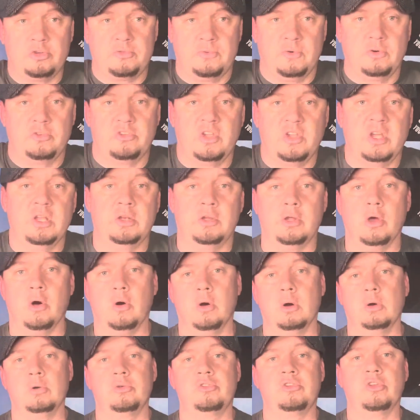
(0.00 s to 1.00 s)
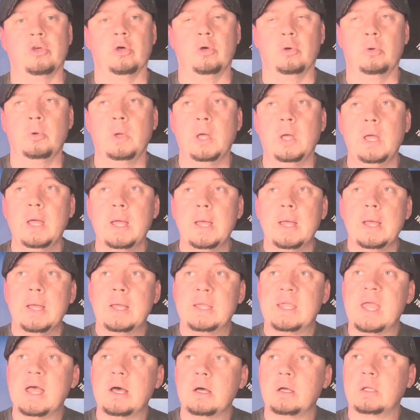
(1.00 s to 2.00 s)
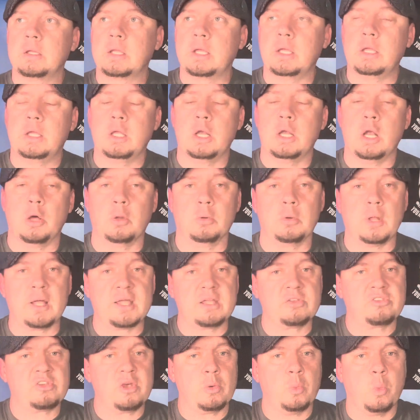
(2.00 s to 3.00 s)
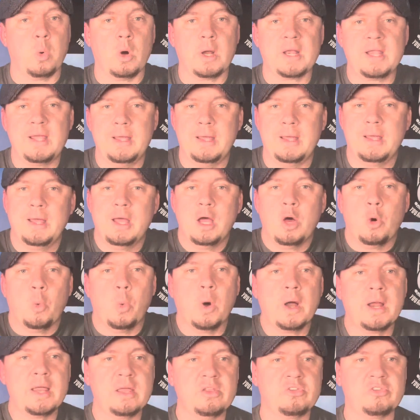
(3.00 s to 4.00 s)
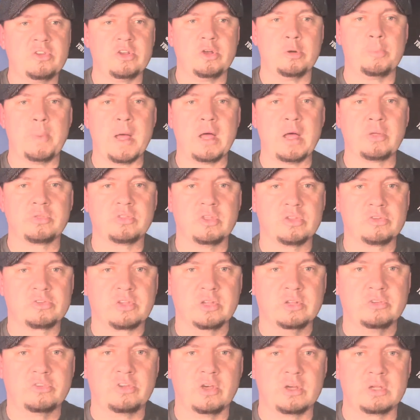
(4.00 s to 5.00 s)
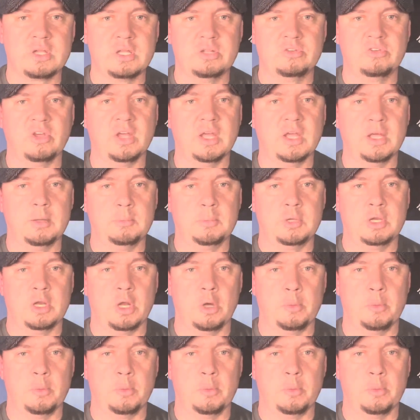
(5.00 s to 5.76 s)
for 10 yards. So, yeah, like I said, what is it about this Kentucky team?